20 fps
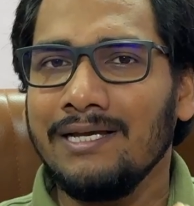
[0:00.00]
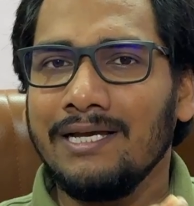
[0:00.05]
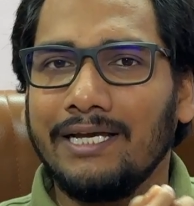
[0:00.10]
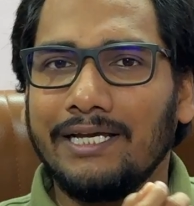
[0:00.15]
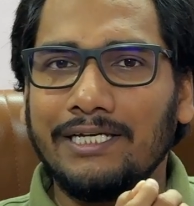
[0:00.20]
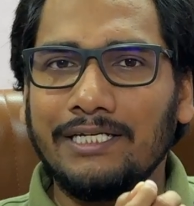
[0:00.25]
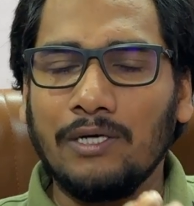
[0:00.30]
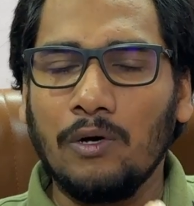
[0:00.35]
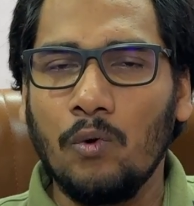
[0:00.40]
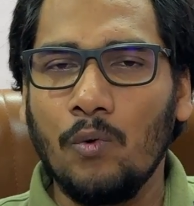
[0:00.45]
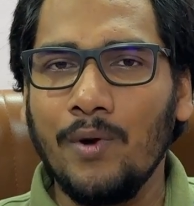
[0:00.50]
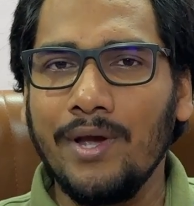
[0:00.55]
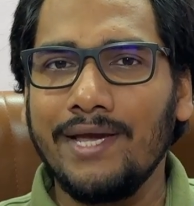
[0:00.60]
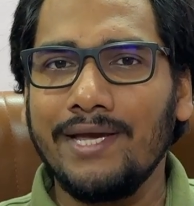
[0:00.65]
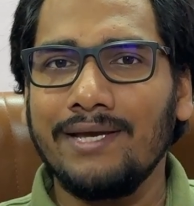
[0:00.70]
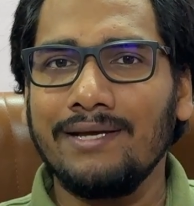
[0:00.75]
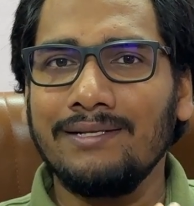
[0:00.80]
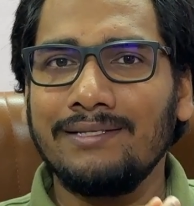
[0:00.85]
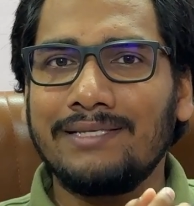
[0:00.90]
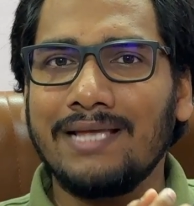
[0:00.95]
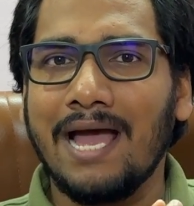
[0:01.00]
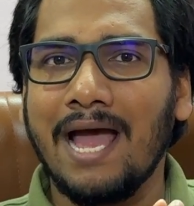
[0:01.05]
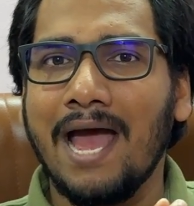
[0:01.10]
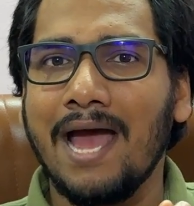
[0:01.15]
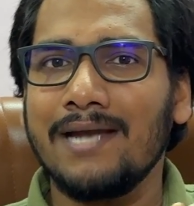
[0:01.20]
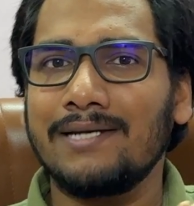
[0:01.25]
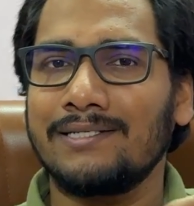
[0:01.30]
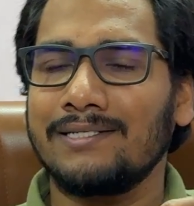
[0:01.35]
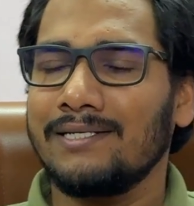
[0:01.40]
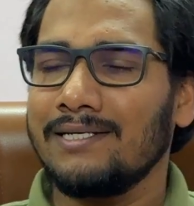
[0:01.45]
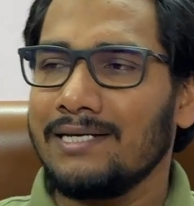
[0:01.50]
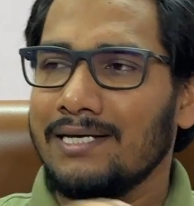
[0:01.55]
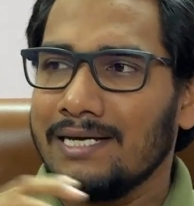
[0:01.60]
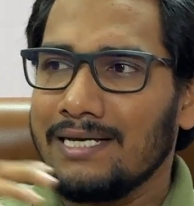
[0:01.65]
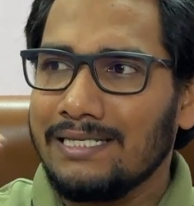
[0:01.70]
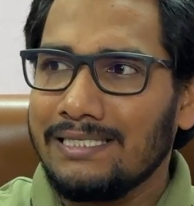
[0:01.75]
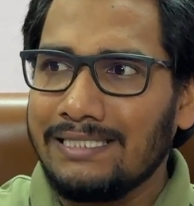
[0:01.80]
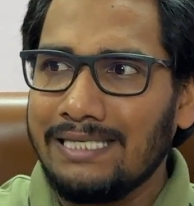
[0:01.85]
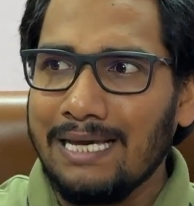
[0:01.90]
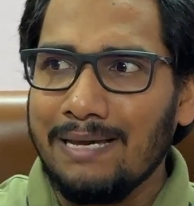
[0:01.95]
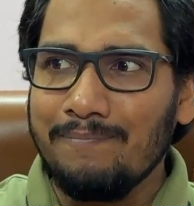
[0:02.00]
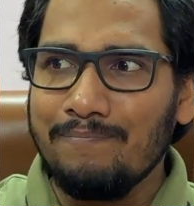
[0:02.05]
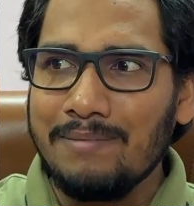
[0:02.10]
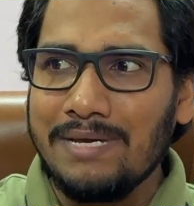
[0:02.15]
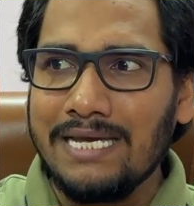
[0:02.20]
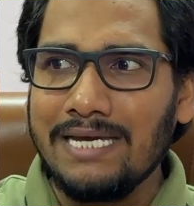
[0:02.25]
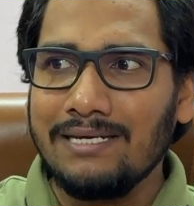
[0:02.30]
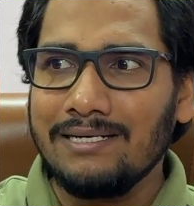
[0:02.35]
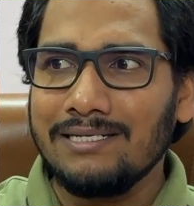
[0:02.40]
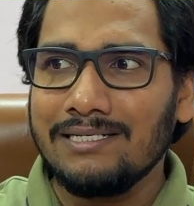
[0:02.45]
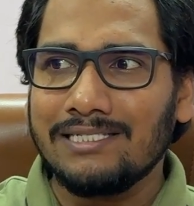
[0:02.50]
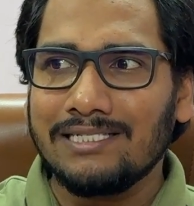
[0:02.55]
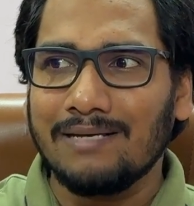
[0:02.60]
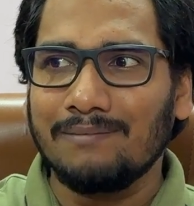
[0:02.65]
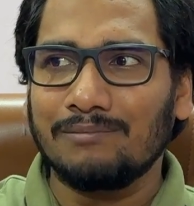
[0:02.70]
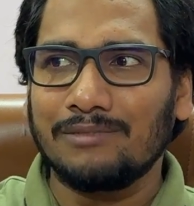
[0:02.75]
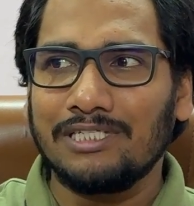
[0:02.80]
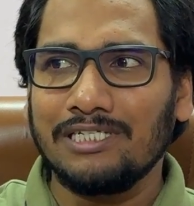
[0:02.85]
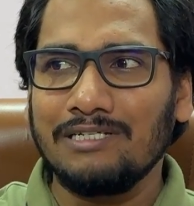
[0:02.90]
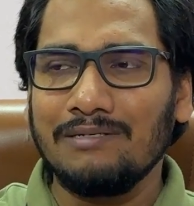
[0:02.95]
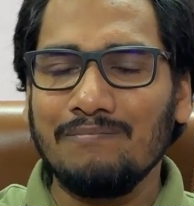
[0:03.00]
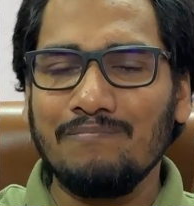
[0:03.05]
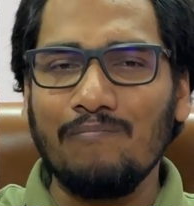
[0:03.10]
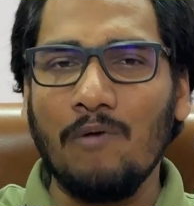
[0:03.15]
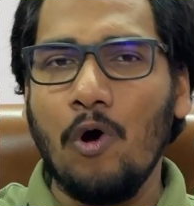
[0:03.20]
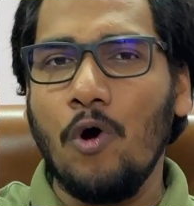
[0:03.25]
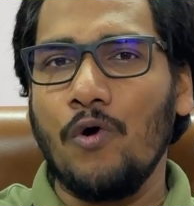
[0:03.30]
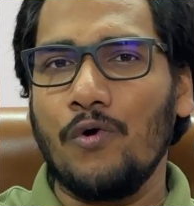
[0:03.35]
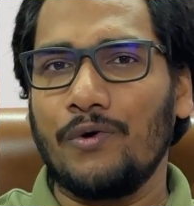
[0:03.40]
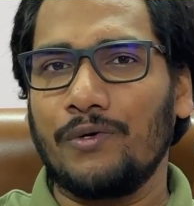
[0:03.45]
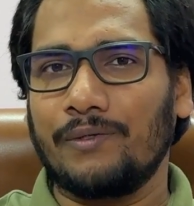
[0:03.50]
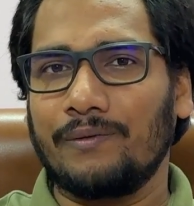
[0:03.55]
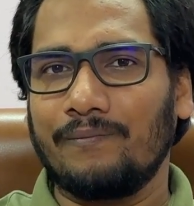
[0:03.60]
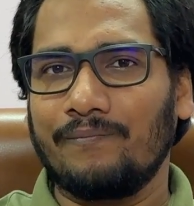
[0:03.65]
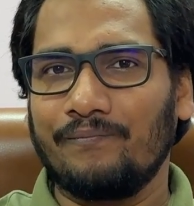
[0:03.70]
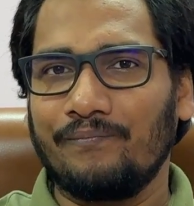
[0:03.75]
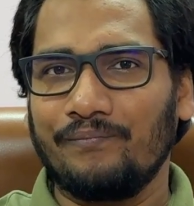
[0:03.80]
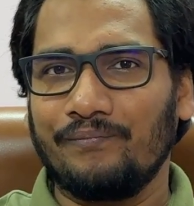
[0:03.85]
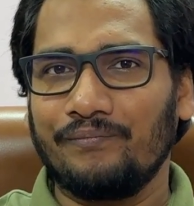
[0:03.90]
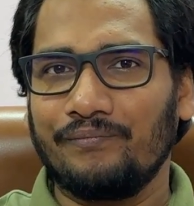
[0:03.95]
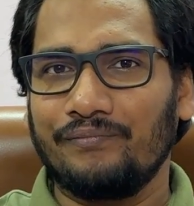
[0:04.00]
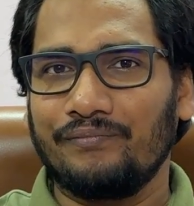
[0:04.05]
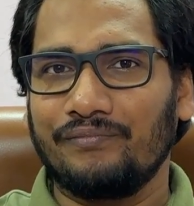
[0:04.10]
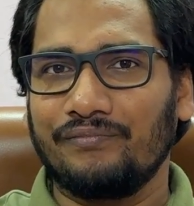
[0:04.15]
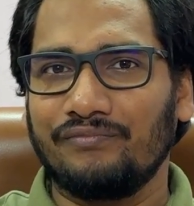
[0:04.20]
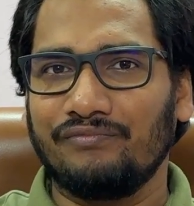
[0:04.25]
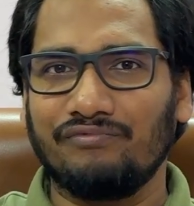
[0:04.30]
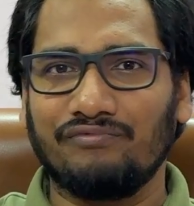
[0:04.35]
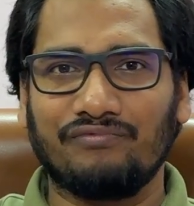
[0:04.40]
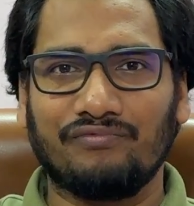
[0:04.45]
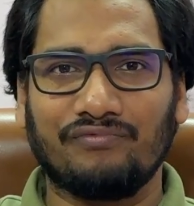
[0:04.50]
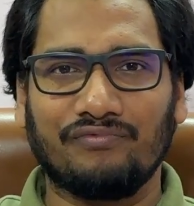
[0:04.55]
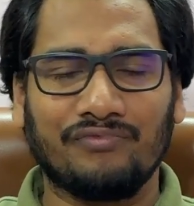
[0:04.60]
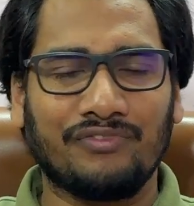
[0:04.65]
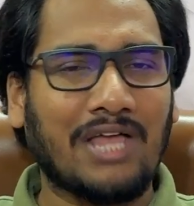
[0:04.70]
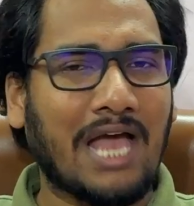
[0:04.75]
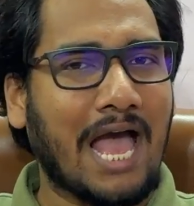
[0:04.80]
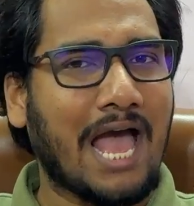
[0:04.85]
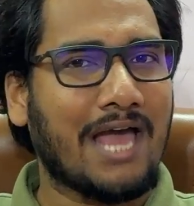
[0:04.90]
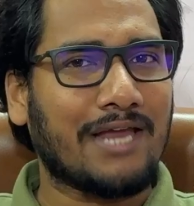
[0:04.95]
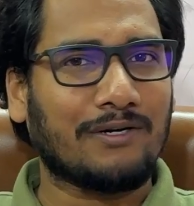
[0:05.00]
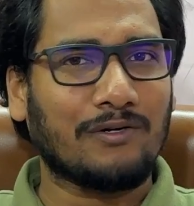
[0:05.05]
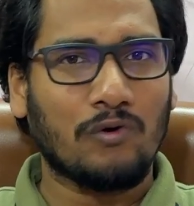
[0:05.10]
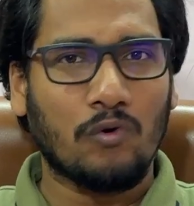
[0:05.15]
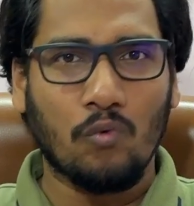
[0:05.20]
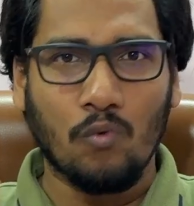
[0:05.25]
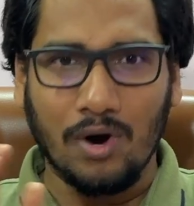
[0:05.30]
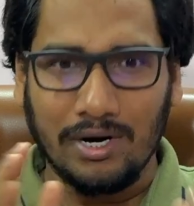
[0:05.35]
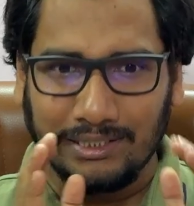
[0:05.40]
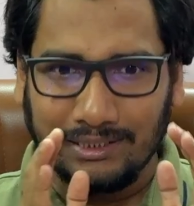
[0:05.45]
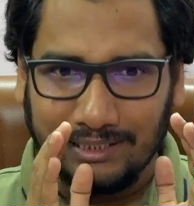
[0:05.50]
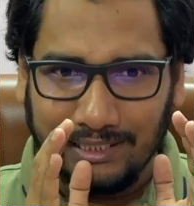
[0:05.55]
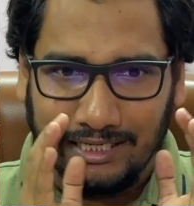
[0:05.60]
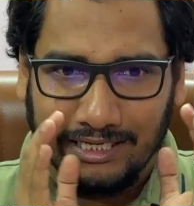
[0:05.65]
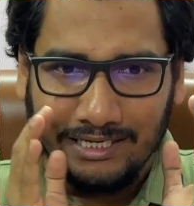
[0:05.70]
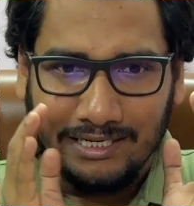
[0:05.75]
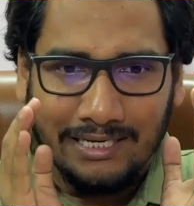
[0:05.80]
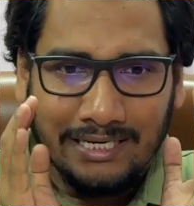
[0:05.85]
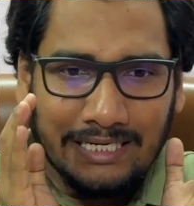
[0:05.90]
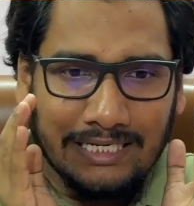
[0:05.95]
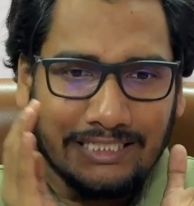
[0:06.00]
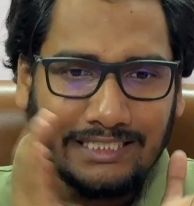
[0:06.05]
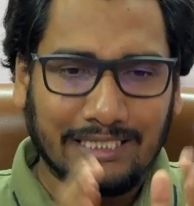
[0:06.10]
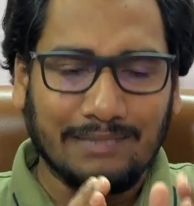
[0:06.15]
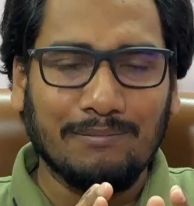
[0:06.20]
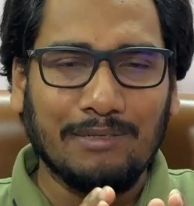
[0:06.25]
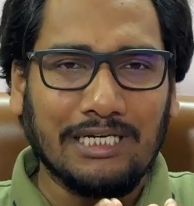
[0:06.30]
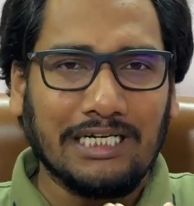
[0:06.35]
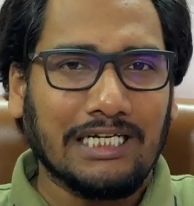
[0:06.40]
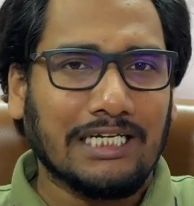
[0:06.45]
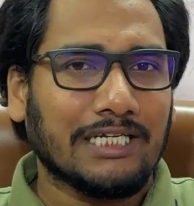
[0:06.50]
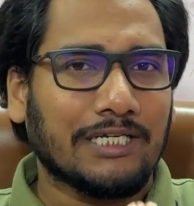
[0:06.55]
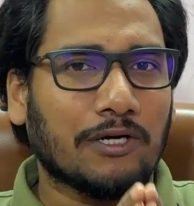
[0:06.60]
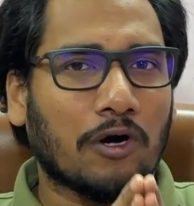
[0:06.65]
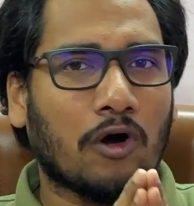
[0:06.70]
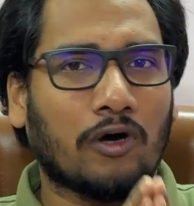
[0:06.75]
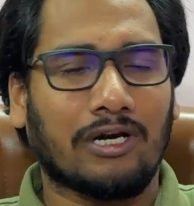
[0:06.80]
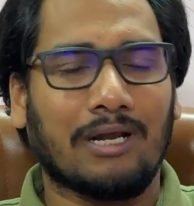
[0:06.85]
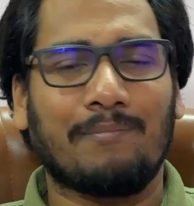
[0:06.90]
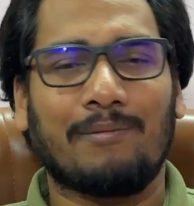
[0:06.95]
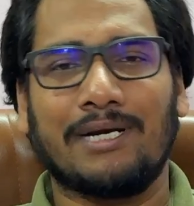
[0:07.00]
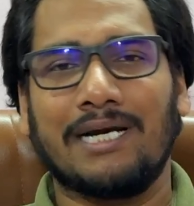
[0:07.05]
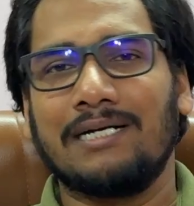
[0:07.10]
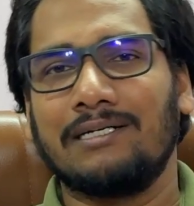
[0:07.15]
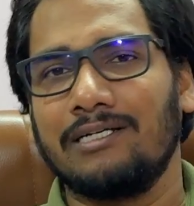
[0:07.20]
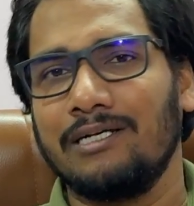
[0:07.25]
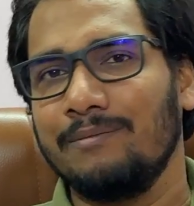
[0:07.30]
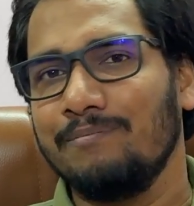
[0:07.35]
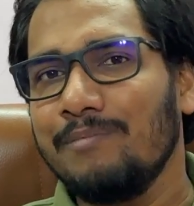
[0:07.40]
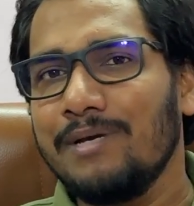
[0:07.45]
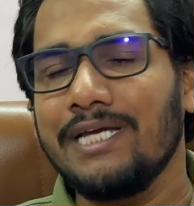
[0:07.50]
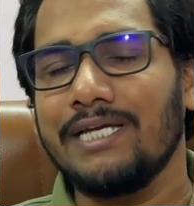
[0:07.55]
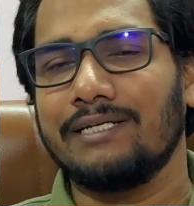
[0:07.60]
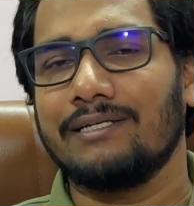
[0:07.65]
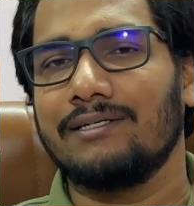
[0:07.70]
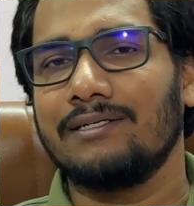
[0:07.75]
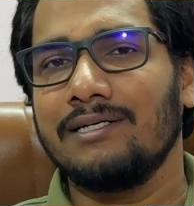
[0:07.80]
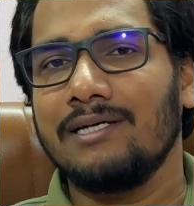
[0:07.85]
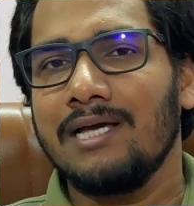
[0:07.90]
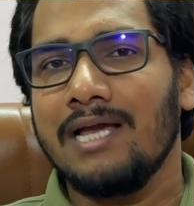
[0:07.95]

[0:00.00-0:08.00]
in a way that they mean something more than what they seemingly or apparently mean.